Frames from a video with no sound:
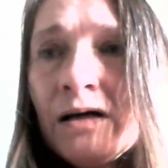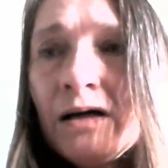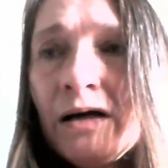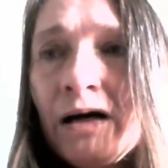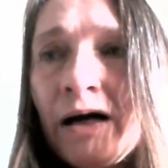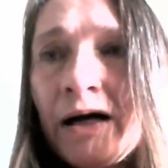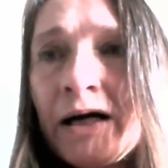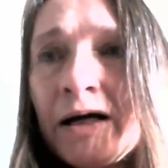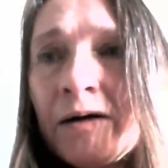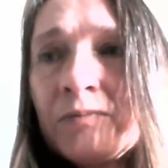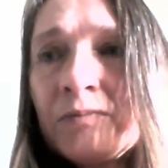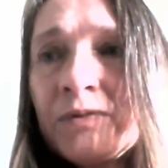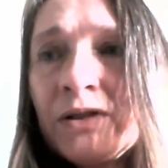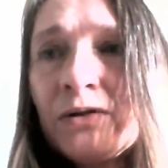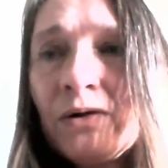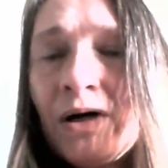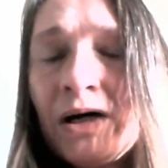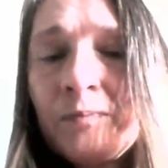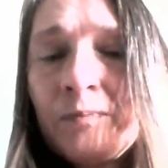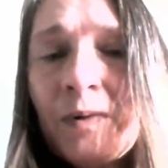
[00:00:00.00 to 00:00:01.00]
you
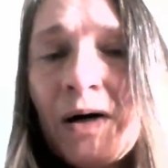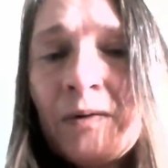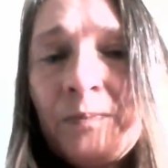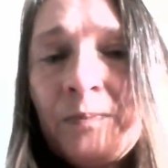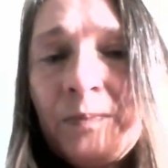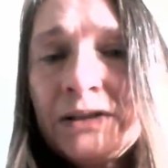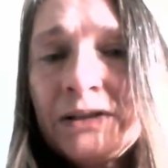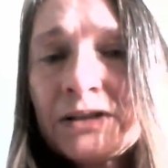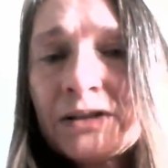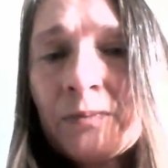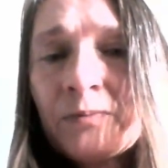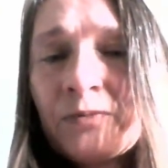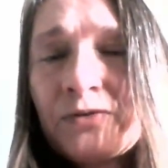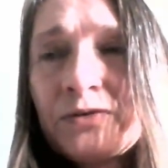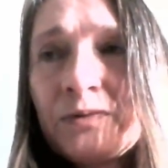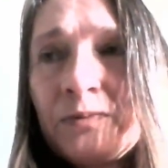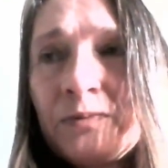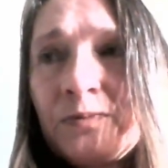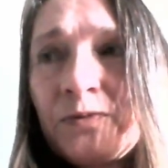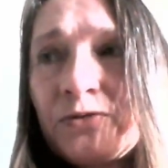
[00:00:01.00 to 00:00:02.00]
know, I've been
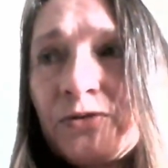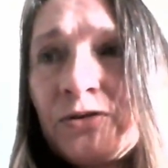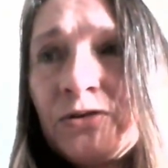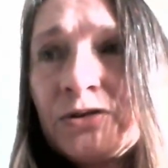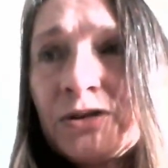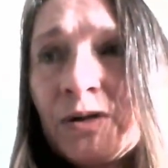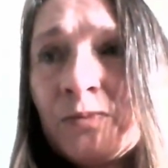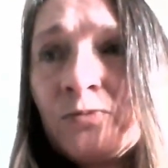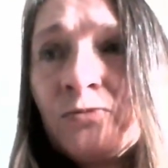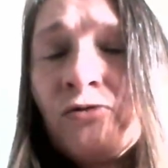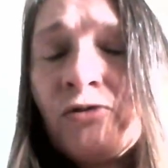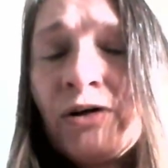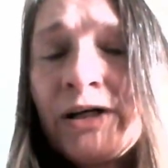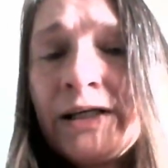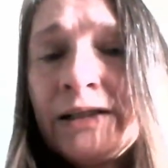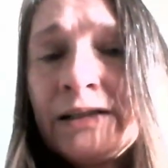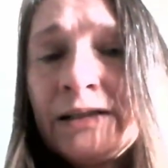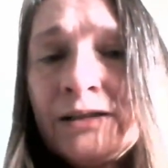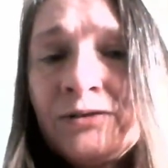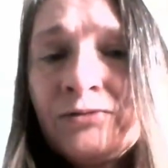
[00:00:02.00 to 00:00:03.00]
through some
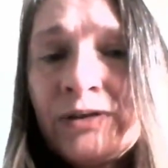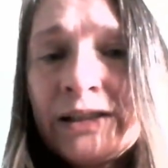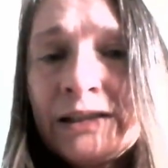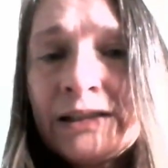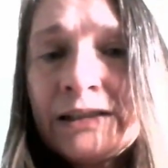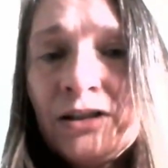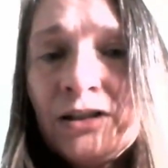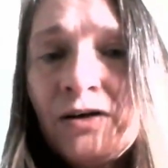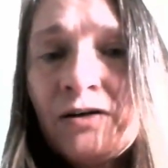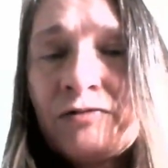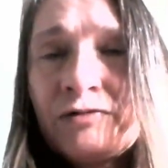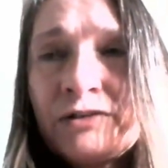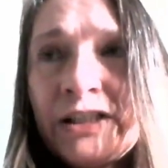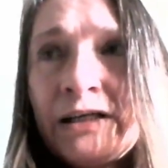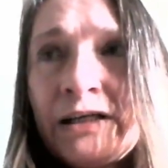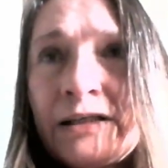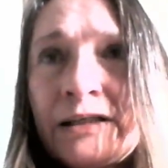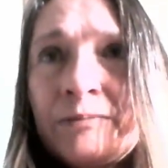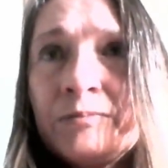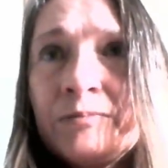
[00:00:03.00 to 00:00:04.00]
really, really tough
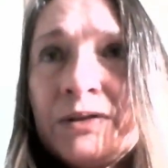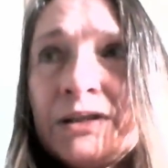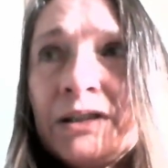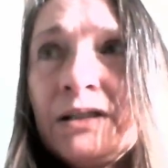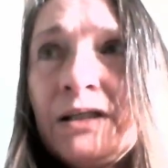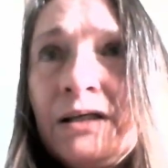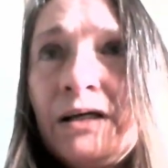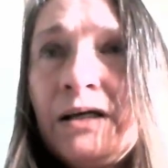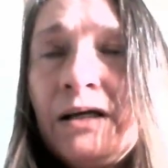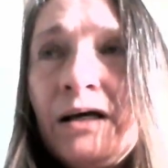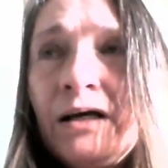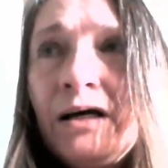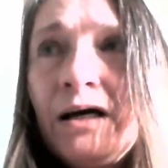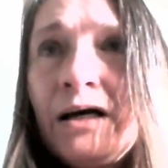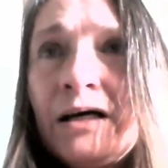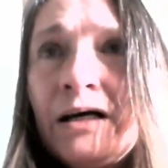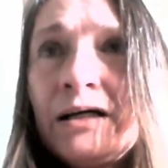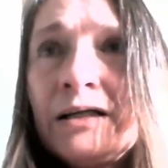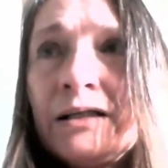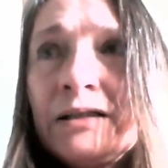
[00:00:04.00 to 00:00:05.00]
times.
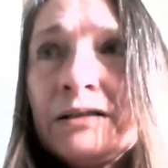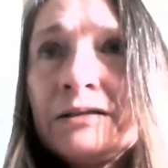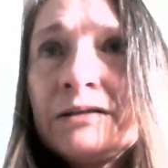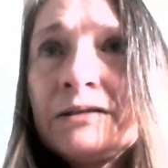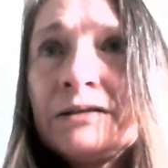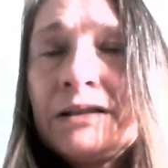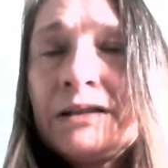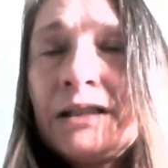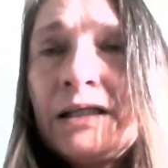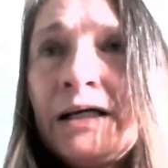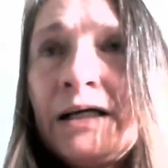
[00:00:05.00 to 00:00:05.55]
And,